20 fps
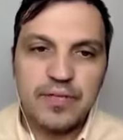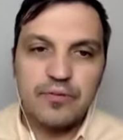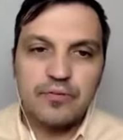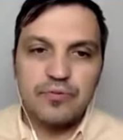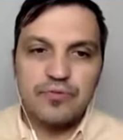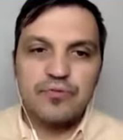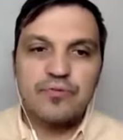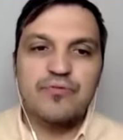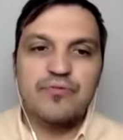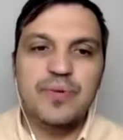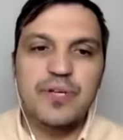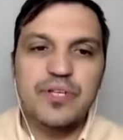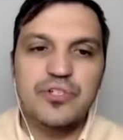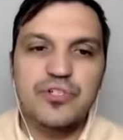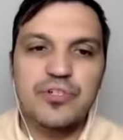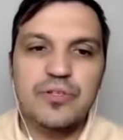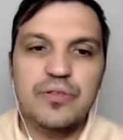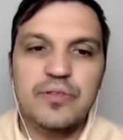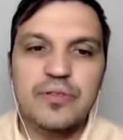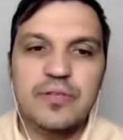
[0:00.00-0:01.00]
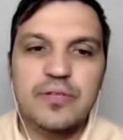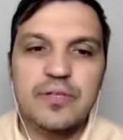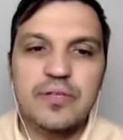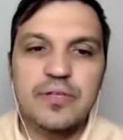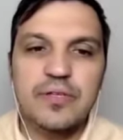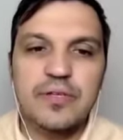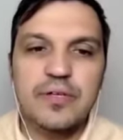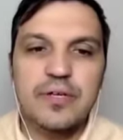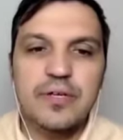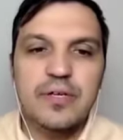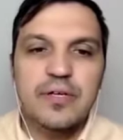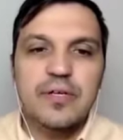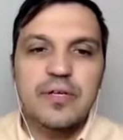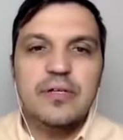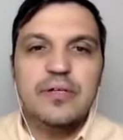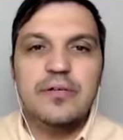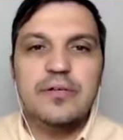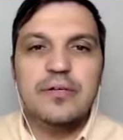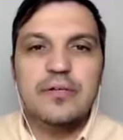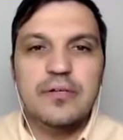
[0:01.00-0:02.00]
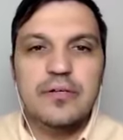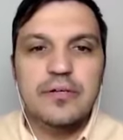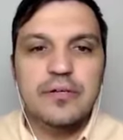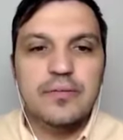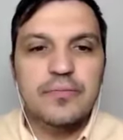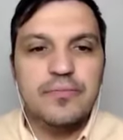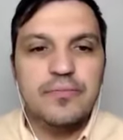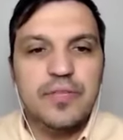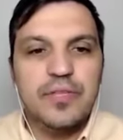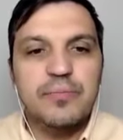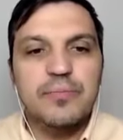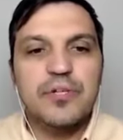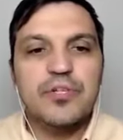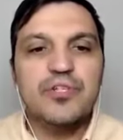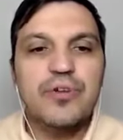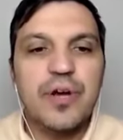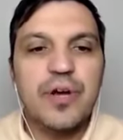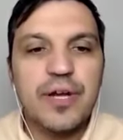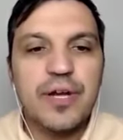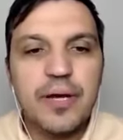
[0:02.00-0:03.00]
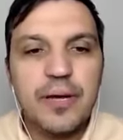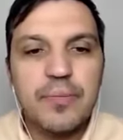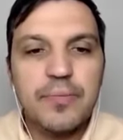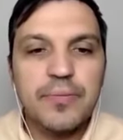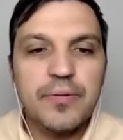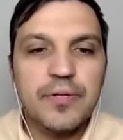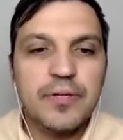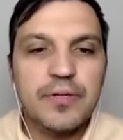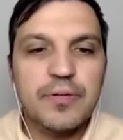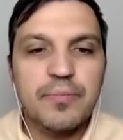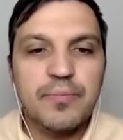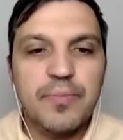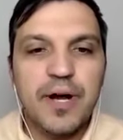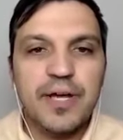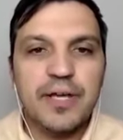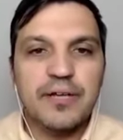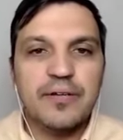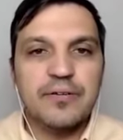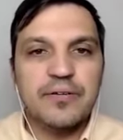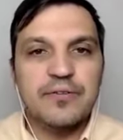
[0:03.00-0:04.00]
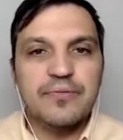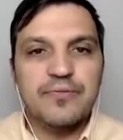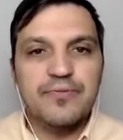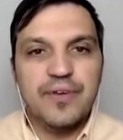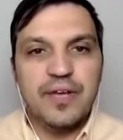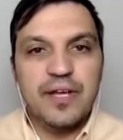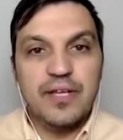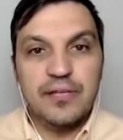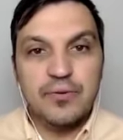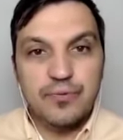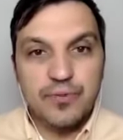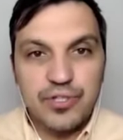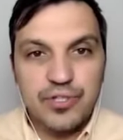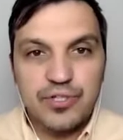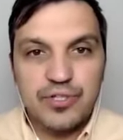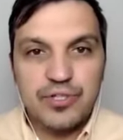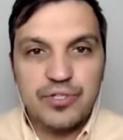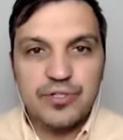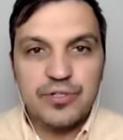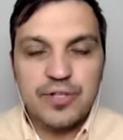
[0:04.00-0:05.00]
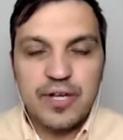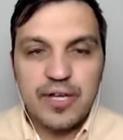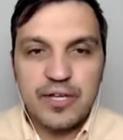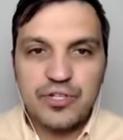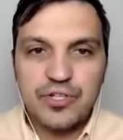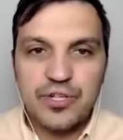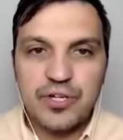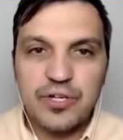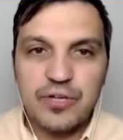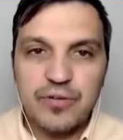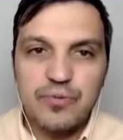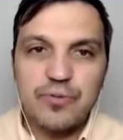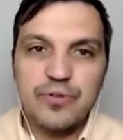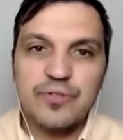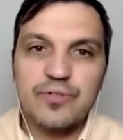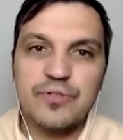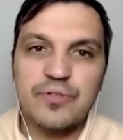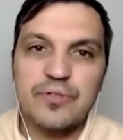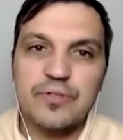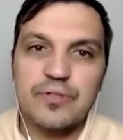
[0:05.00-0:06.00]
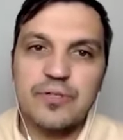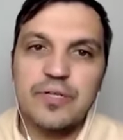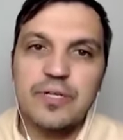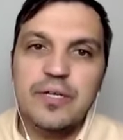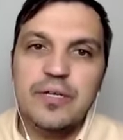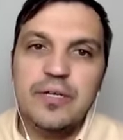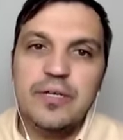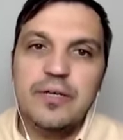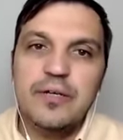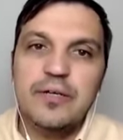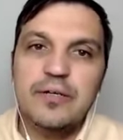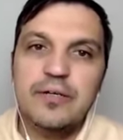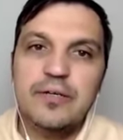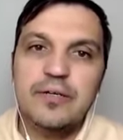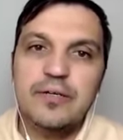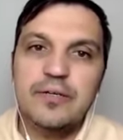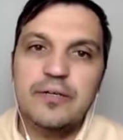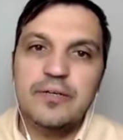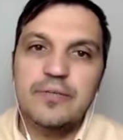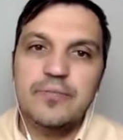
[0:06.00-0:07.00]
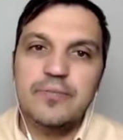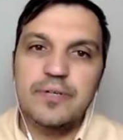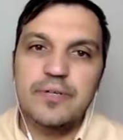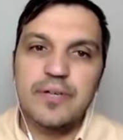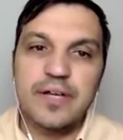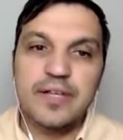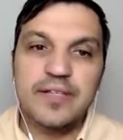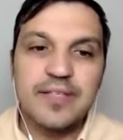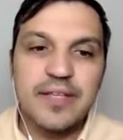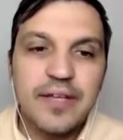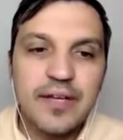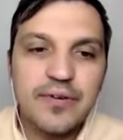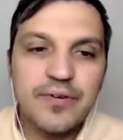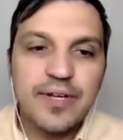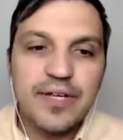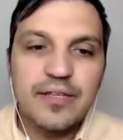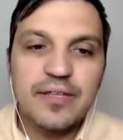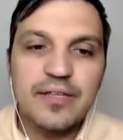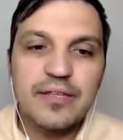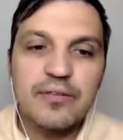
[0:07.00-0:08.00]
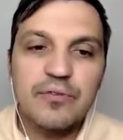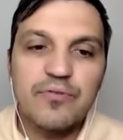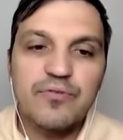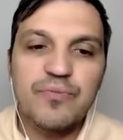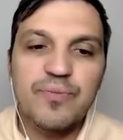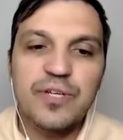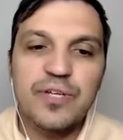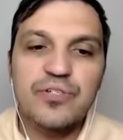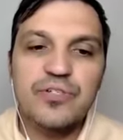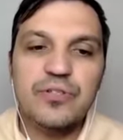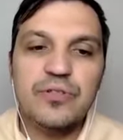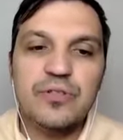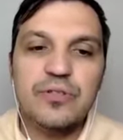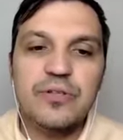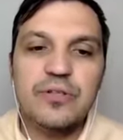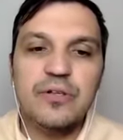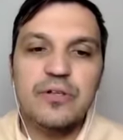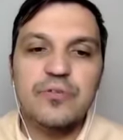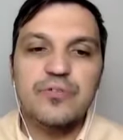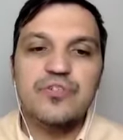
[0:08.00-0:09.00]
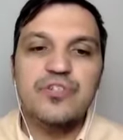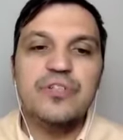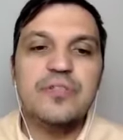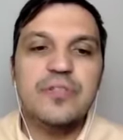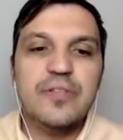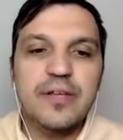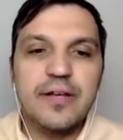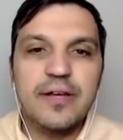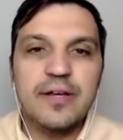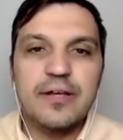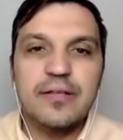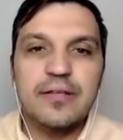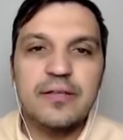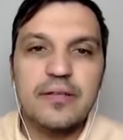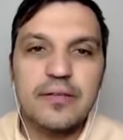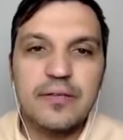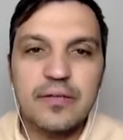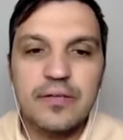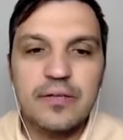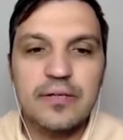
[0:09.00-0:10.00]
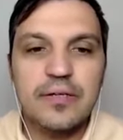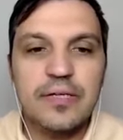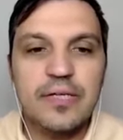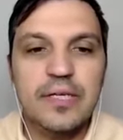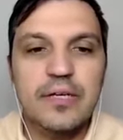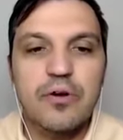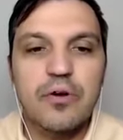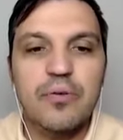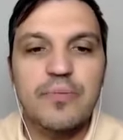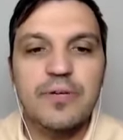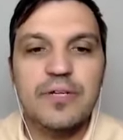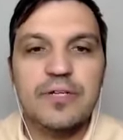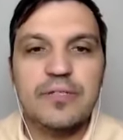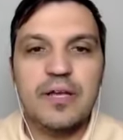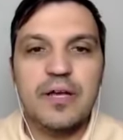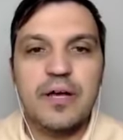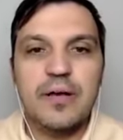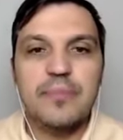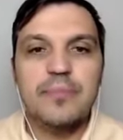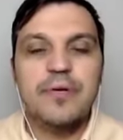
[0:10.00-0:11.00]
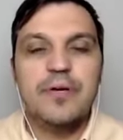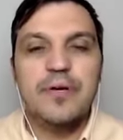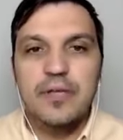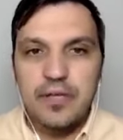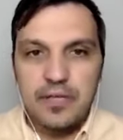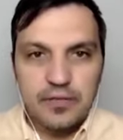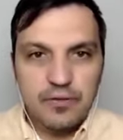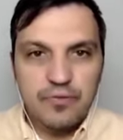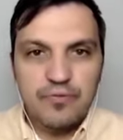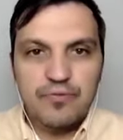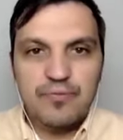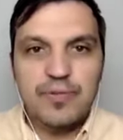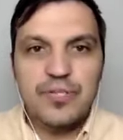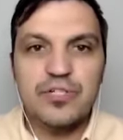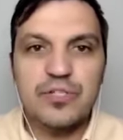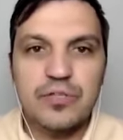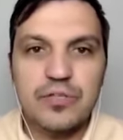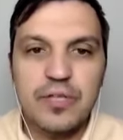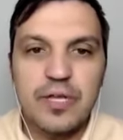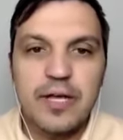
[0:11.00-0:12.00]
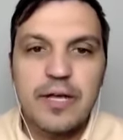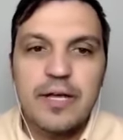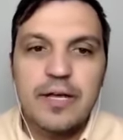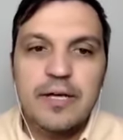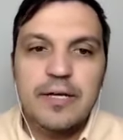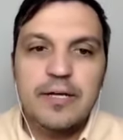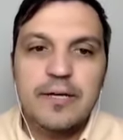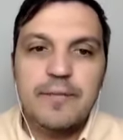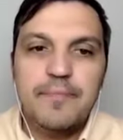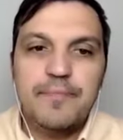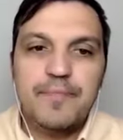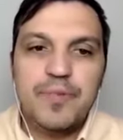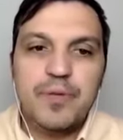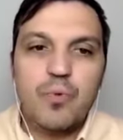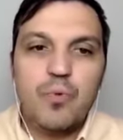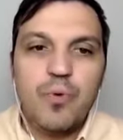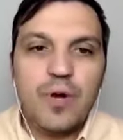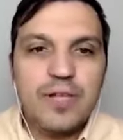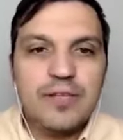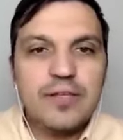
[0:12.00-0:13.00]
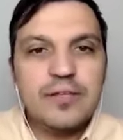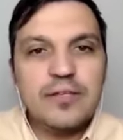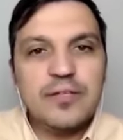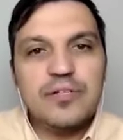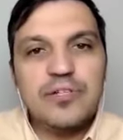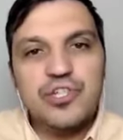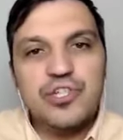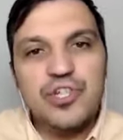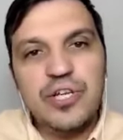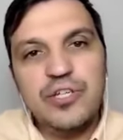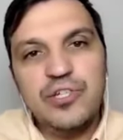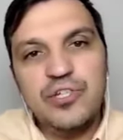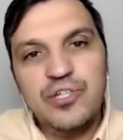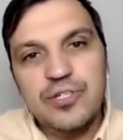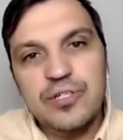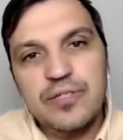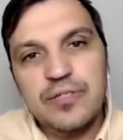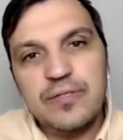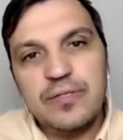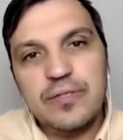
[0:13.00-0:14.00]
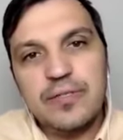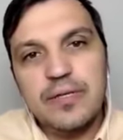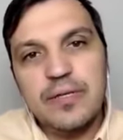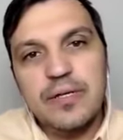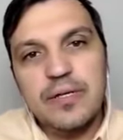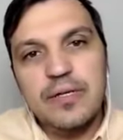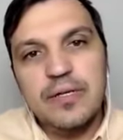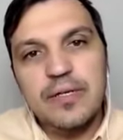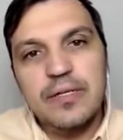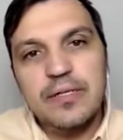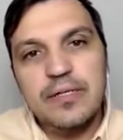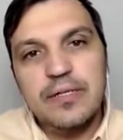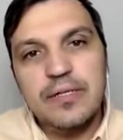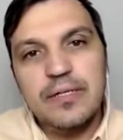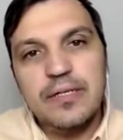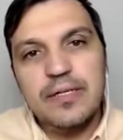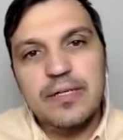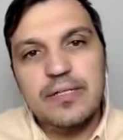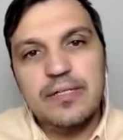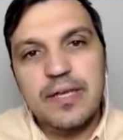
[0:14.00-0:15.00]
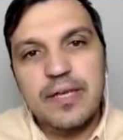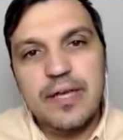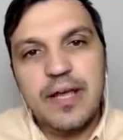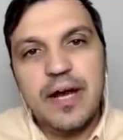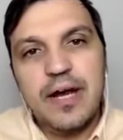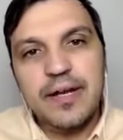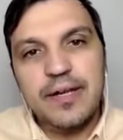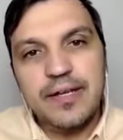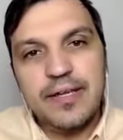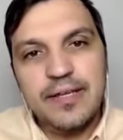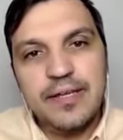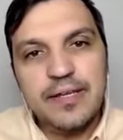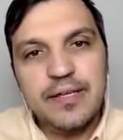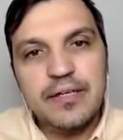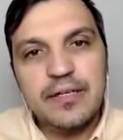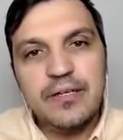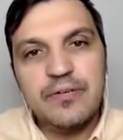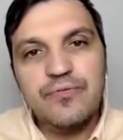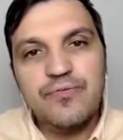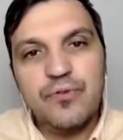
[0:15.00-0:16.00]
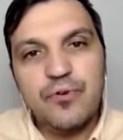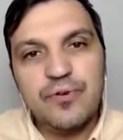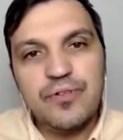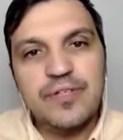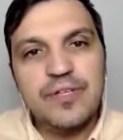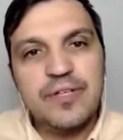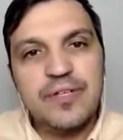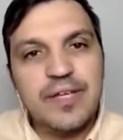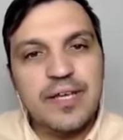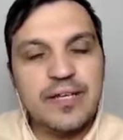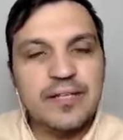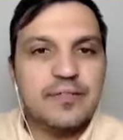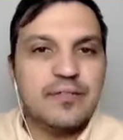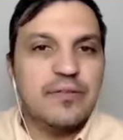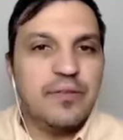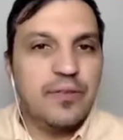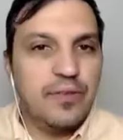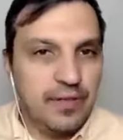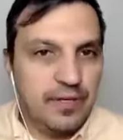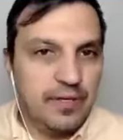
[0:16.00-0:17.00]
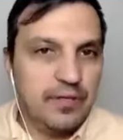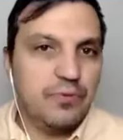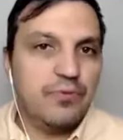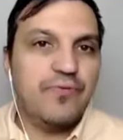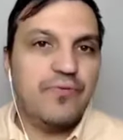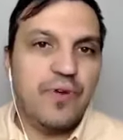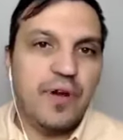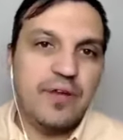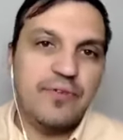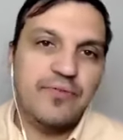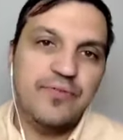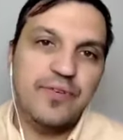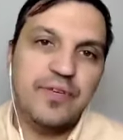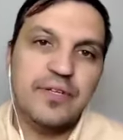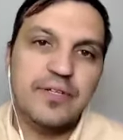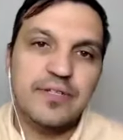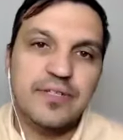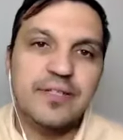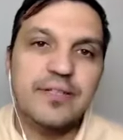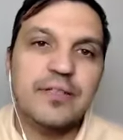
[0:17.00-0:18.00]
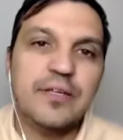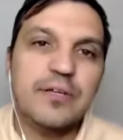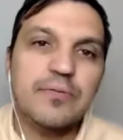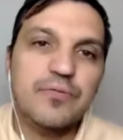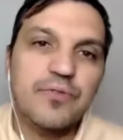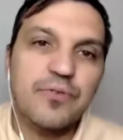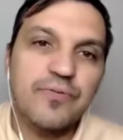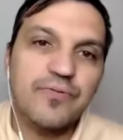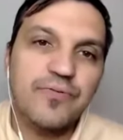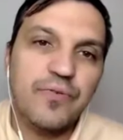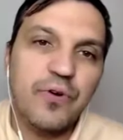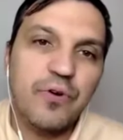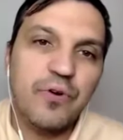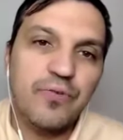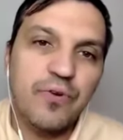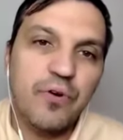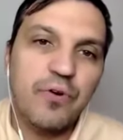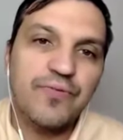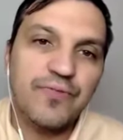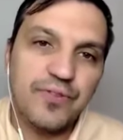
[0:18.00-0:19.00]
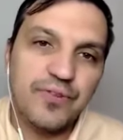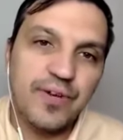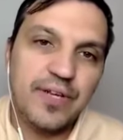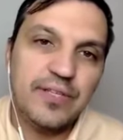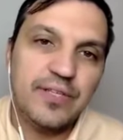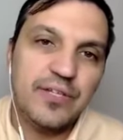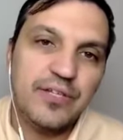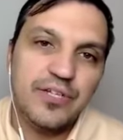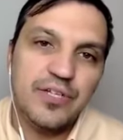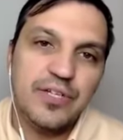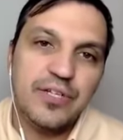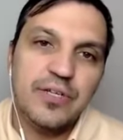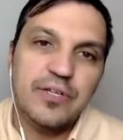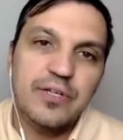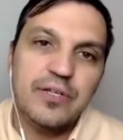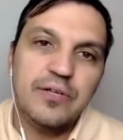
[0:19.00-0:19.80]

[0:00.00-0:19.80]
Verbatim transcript: You, you've mentioned the, the um, Bike Valley, which actually was um, accelerated. You've mentioned the logistic and e-commerce hub, and you've mentioned um, what other changes uh, let's say, are here for the next three to five years in terms of, of, of strategy?